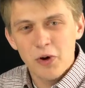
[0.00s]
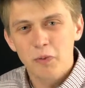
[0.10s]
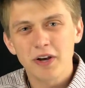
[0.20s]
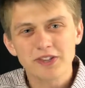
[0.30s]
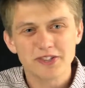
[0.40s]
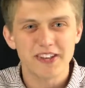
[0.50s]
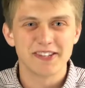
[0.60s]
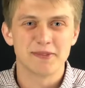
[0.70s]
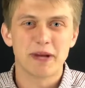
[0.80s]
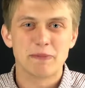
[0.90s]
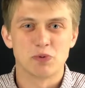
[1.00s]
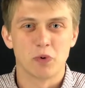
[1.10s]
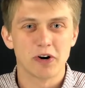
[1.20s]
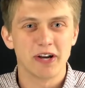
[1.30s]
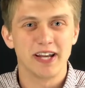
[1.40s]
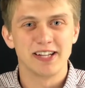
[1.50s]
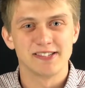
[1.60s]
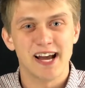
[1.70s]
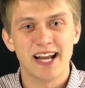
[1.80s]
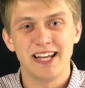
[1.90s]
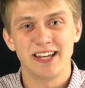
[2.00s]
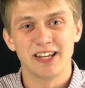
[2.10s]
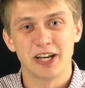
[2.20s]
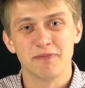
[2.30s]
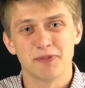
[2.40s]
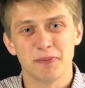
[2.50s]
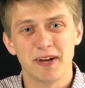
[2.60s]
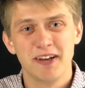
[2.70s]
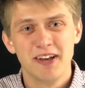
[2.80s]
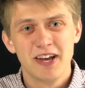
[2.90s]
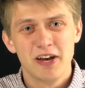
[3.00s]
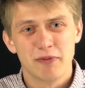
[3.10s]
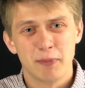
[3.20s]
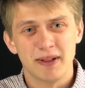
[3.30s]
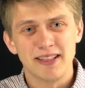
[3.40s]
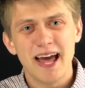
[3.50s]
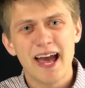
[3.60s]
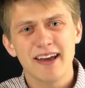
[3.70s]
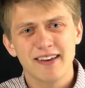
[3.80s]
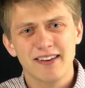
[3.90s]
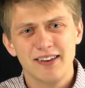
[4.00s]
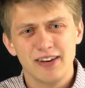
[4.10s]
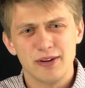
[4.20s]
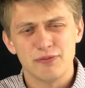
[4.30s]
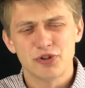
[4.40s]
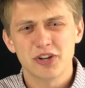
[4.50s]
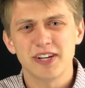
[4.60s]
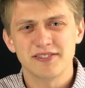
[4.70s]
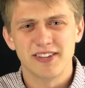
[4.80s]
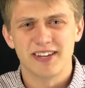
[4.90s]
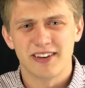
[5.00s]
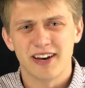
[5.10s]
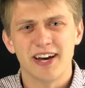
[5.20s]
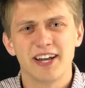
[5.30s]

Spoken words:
We also said that sometimes worry and anxiety can come from a lack of trust in God.